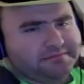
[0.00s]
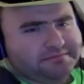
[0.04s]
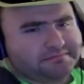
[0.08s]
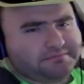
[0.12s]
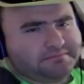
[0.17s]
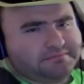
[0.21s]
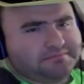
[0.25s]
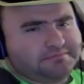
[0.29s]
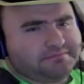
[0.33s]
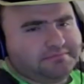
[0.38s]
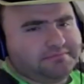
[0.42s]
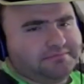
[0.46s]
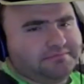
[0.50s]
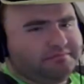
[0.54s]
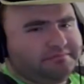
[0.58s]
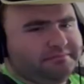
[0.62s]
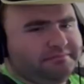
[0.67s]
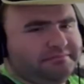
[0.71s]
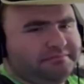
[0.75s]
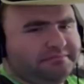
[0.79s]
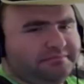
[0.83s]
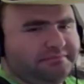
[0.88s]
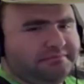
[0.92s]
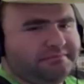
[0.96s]

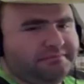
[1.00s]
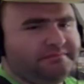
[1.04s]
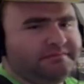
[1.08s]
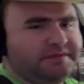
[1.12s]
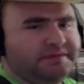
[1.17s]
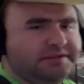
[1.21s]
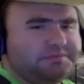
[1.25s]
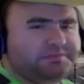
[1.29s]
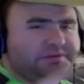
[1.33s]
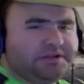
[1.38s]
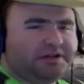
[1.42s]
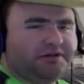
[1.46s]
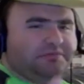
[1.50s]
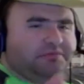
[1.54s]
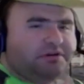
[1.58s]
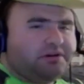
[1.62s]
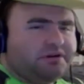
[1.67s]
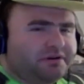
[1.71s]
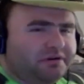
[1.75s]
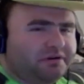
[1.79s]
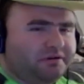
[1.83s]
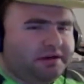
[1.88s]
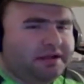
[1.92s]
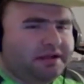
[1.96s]
Speaking of
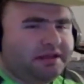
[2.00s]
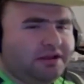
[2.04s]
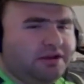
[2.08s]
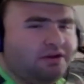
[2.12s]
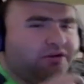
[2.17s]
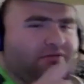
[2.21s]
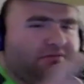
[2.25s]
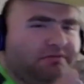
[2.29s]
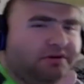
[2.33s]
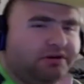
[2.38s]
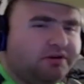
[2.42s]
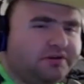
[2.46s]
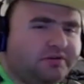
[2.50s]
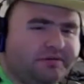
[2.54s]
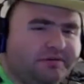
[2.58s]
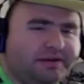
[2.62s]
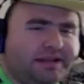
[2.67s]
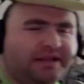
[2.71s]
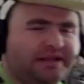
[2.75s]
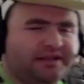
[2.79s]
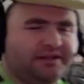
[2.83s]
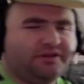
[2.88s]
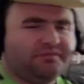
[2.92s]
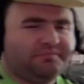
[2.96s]
Marco, hello Marco
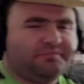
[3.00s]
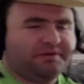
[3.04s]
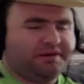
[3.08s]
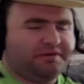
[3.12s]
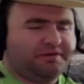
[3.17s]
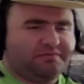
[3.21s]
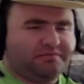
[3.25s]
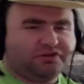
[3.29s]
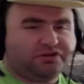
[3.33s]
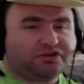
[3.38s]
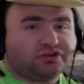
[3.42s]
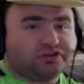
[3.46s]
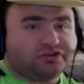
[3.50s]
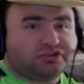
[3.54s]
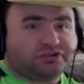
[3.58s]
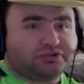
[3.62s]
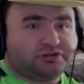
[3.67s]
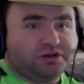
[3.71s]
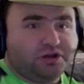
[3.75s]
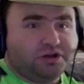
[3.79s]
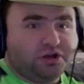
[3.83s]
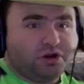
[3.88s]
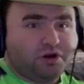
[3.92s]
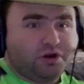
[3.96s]
again in the opening, which
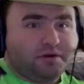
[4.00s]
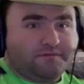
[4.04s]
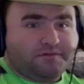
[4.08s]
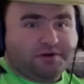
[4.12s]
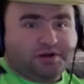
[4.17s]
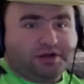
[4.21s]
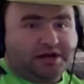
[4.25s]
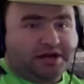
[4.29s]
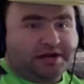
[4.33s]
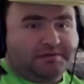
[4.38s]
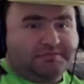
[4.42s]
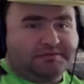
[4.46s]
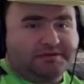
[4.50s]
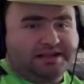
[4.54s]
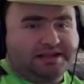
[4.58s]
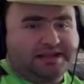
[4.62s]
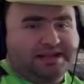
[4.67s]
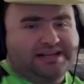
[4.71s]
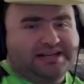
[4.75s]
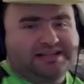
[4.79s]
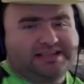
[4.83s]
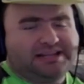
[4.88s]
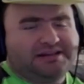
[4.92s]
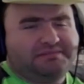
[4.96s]
looks phenomenally,
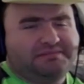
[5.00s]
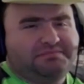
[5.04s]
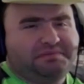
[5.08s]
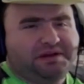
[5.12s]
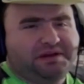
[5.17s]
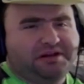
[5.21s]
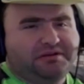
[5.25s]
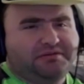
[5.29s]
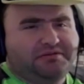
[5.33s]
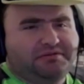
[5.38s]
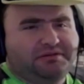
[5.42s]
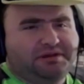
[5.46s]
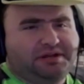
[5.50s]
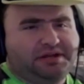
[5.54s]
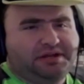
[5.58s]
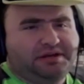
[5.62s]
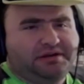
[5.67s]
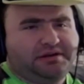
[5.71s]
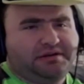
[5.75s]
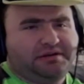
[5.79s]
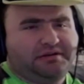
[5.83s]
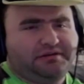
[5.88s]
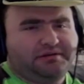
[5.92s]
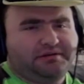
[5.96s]
I think, better
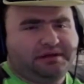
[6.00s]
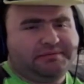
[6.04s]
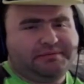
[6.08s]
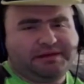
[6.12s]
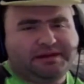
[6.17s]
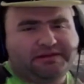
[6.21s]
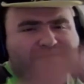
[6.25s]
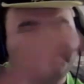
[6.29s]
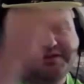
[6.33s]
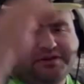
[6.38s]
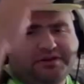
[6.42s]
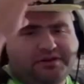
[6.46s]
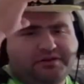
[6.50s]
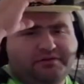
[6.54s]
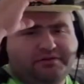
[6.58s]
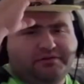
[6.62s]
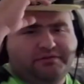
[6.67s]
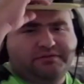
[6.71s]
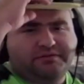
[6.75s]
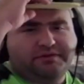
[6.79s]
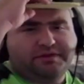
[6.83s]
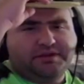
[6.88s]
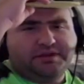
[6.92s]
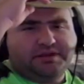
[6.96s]
here. I mean, even
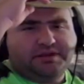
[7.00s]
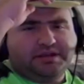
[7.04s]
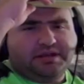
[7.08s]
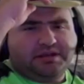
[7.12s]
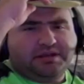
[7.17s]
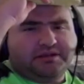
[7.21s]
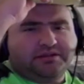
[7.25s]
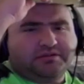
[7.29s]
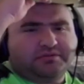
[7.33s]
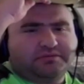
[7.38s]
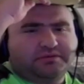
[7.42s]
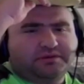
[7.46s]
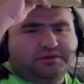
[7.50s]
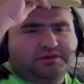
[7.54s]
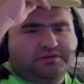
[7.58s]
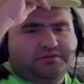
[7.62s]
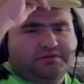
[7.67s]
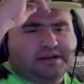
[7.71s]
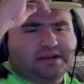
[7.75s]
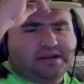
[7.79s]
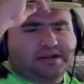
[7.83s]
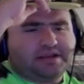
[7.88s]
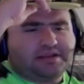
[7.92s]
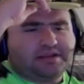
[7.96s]
though it looked really
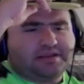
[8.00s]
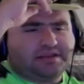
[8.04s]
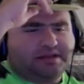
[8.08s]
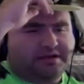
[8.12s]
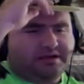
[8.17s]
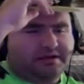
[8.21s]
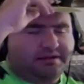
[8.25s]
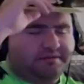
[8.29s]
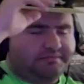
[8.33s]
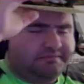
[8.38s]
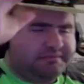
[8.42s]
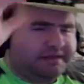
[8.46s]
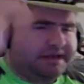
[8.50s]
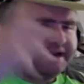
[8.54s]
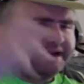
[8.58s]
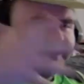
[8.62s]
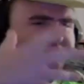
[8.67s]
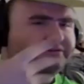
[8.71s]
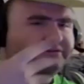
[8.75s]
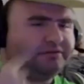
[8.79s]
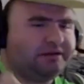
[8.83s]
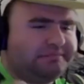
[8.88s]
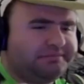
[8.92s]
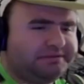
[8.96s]
great in the
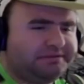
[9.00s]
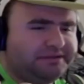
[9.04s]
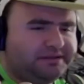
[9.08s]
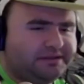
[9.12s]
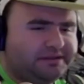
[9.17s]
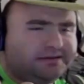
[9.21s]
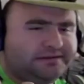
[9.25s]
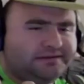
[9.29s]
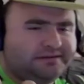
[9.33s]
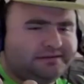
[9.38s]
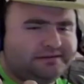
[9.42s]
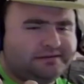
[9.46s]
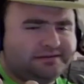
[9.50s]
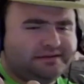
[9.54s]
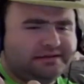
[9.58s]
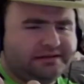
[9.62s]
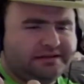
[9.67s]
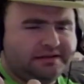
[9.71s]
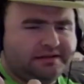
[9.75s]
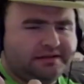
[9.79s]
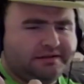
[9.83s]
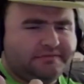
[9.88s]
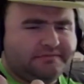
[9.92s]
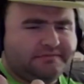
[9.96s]
actual episode,
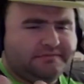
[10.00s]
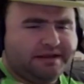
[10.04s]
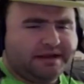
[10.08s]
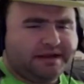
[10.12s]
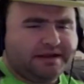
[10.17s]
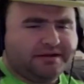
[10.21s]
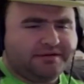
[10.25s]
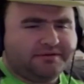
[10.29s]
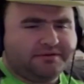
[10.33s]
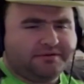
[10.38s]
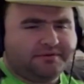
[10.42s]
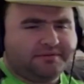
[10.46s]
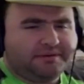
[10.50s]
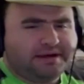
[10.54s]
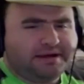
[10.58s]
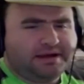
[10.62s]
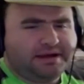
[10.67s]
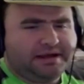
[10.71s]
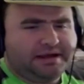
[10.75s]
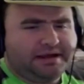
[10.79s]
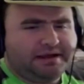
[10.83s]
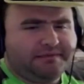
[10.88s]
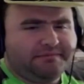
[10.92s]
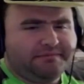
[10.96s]
I don't know
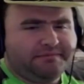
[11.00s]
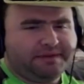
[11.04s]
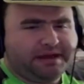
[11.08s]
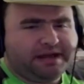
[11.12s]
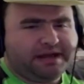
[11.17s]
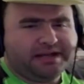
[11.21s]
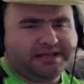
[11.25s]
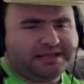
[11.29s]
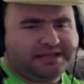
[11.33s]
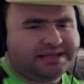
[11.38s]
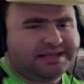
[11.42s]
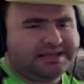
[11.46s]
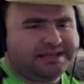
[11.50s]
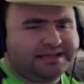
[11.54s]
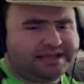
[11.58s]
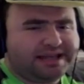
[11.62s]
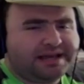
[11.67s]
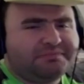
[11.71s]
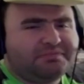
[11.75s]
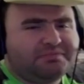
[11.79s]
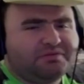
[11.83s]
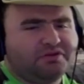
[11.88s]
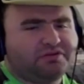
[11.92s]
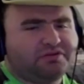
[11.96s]
why. I think
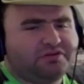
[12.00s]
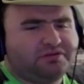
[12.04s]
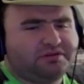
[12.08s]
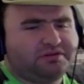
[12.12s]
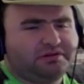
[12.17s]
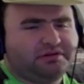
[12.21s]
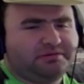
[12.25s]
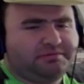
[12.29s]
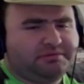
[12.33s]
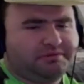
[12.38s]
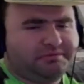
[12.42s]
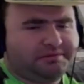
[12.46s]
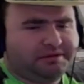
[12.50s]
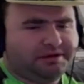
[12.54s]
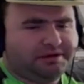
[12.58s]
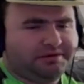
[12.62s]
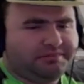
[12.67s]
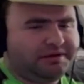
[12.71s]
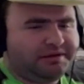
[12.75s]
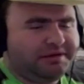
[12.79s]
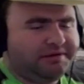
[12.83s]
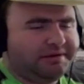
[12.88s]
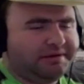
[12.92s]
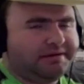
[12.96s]
that part looked a little more better,
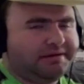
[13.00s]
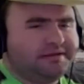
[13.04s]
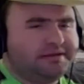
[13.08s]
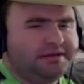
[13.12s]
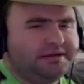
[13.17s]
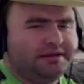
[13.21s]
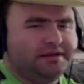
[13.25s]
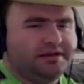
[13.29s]
but alright.